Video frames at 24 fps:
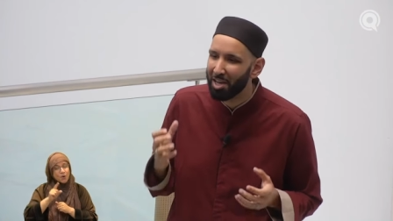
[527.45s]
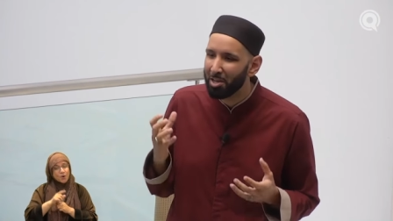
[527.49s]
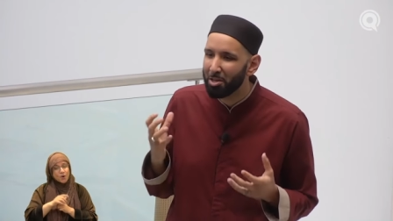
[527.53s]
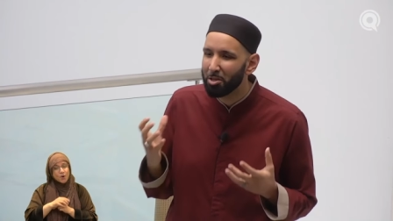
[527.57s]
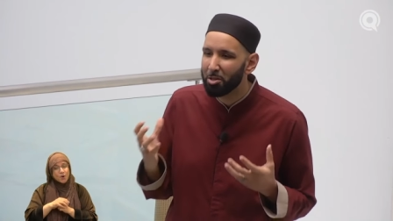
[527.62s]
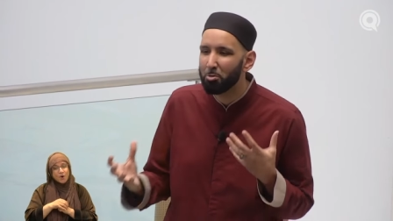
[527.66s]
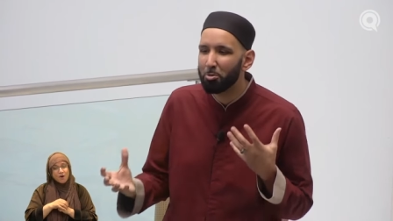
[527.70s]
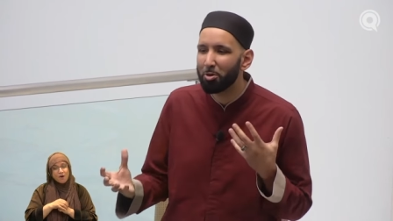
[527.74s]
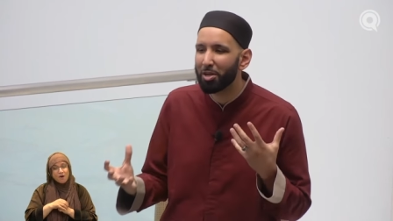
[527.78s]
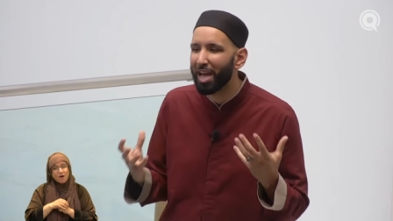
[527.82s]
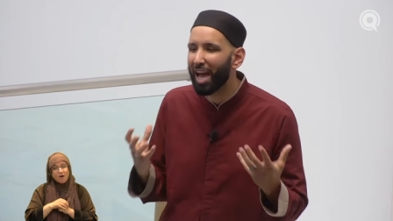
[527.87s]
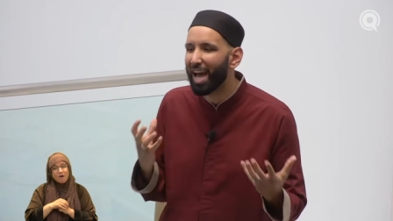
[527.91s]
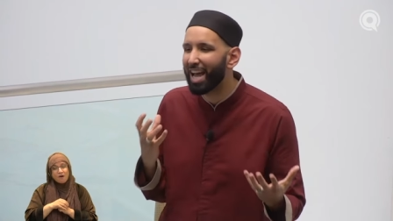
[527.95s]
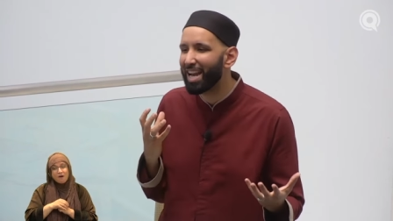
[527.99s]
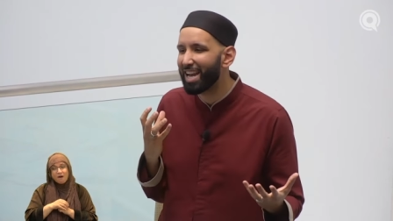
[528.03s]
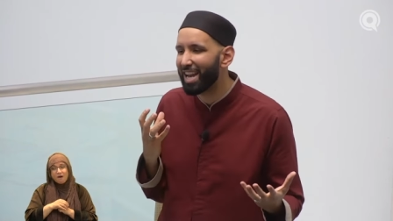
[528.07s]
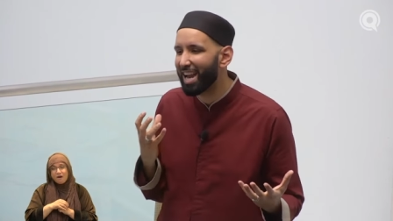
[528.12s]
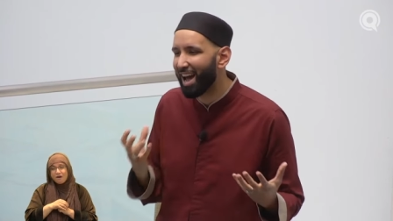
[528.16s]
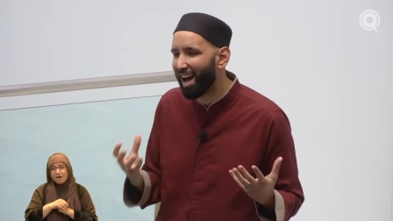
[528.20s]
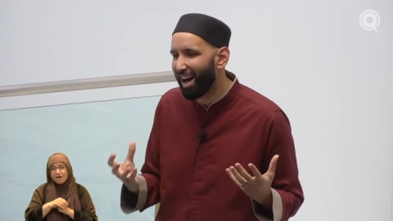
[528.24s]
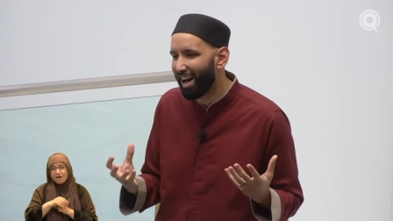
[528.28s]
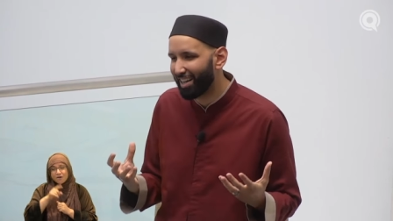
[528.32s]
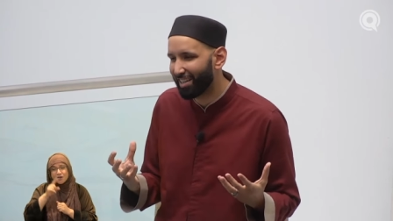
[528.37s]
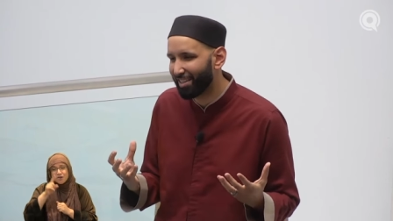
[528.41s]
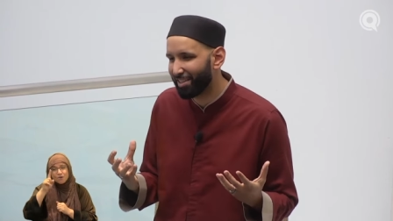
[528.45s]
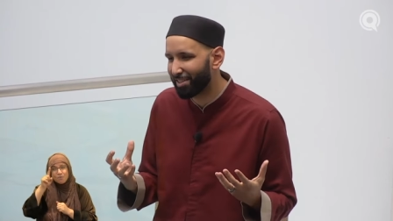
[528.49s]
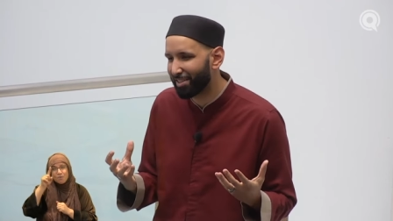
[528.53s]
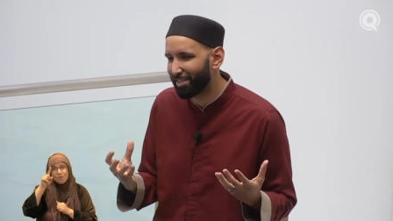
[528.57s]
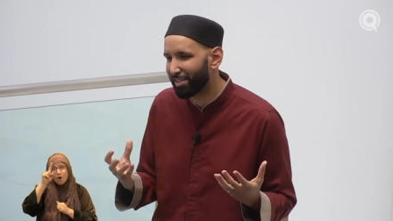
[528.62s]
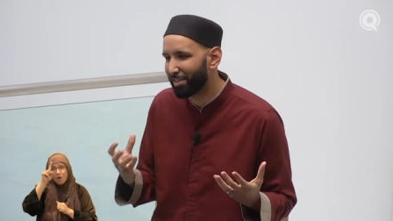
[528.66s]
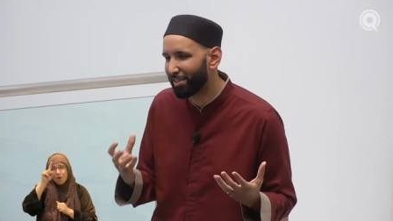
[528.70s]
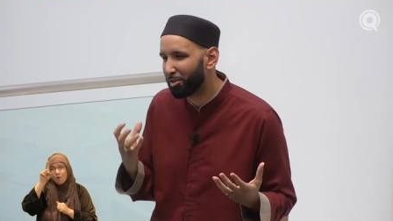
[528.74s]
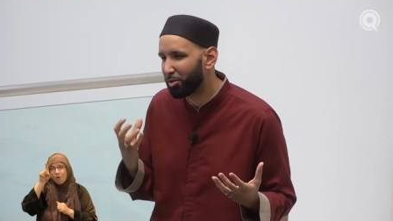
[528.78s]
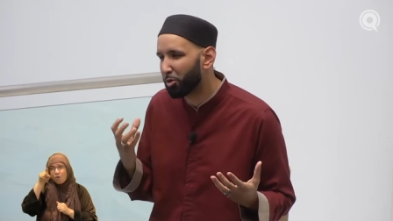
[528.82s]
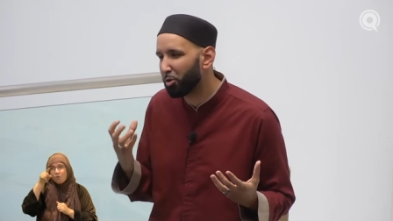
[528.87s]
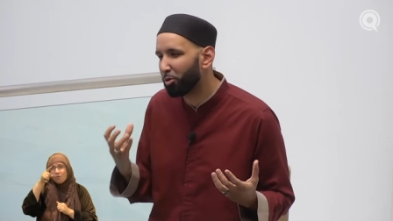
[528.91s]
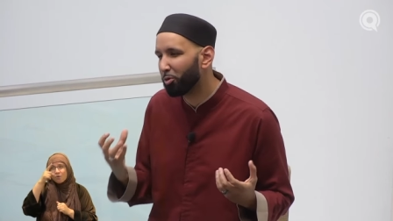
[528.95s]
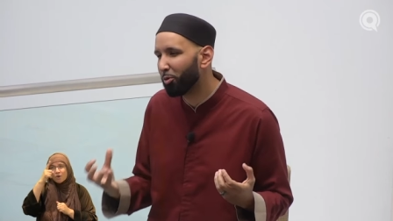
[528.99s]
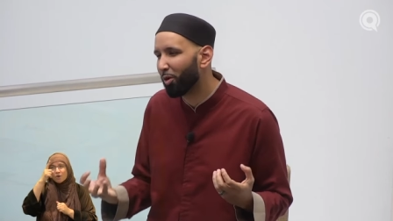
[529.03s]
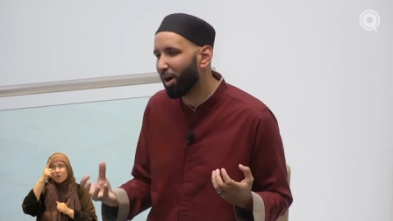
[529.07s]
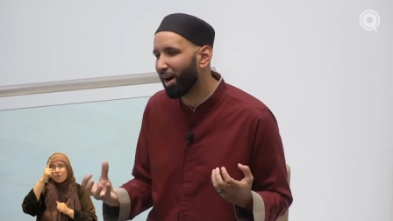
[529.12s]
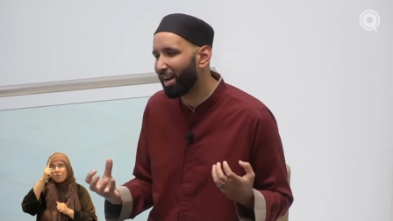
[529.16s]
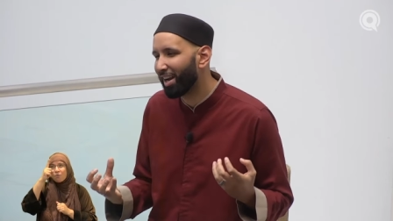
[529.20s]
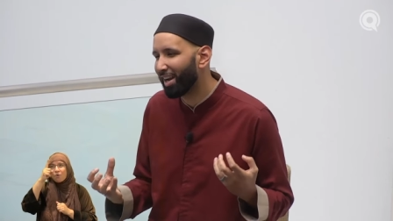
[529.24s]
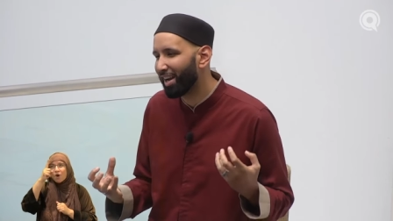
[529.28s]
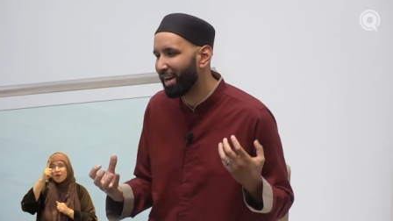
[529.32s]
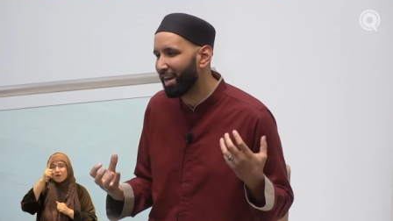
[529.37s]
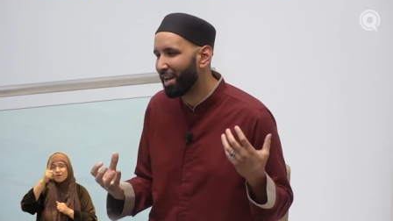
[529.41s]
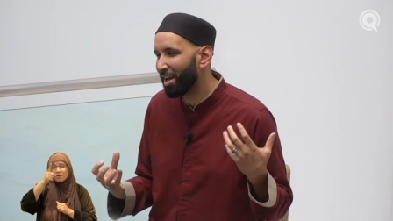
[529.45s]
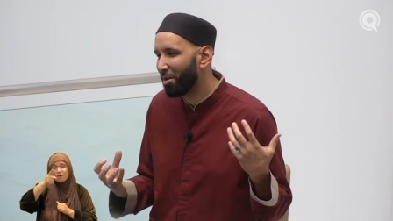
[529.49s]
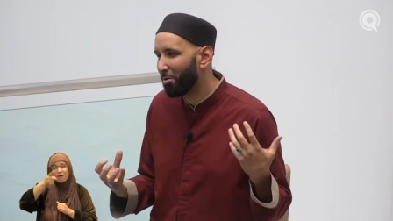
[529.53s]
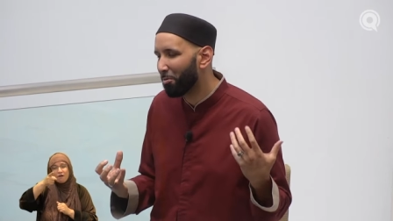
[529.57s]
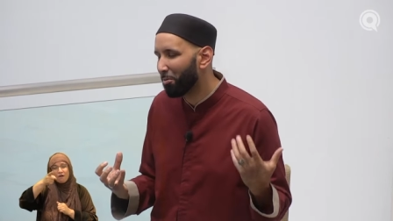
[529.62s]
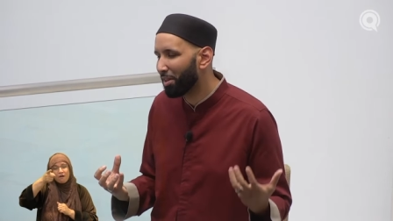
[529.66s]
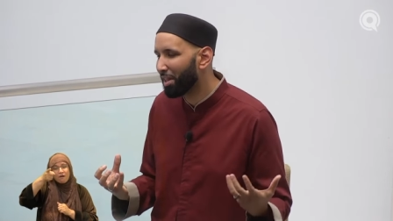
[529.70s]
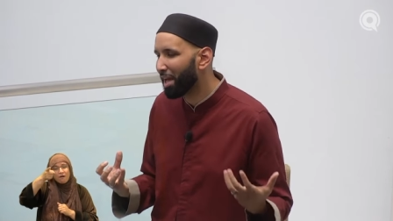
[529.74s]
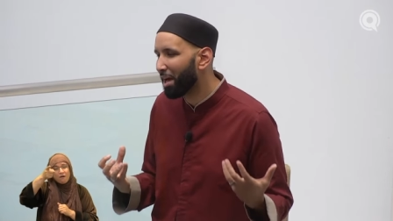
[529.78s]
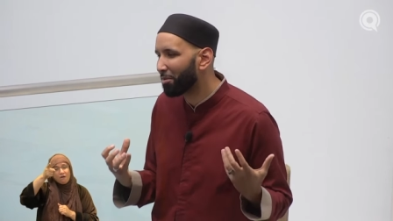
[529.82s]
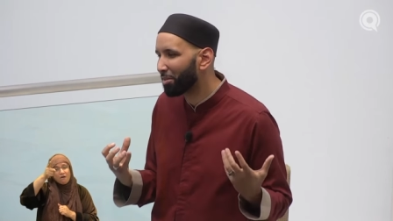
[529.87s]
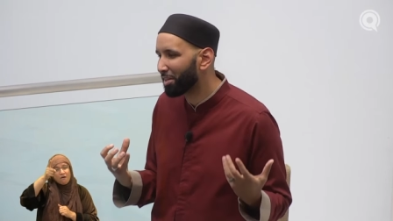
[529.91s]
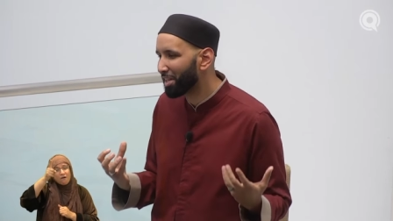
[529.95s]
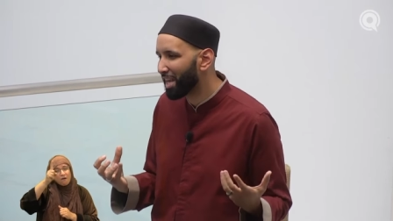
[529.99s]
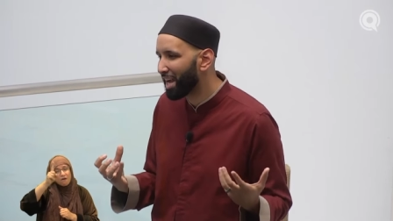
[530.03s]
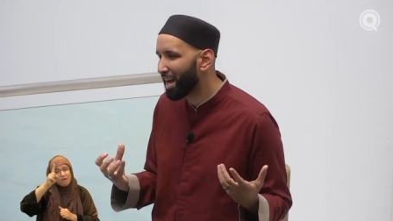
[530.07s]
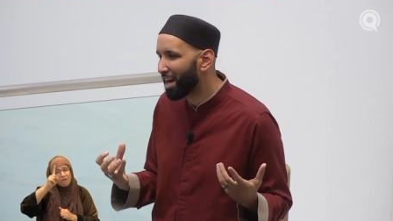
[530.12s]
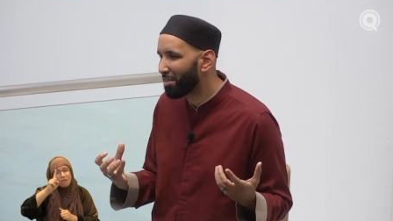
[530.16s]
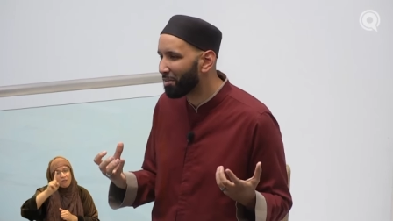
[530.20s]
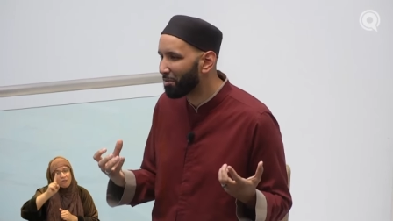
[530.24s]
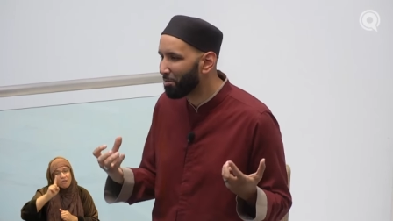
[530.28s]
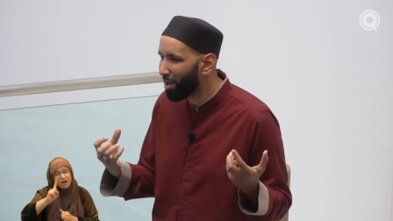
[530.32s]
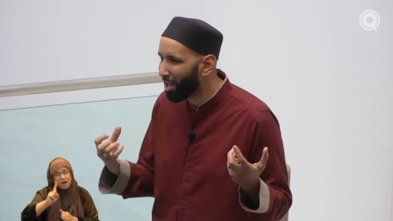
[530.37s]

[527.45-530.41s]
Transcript: You cannot do one without the other.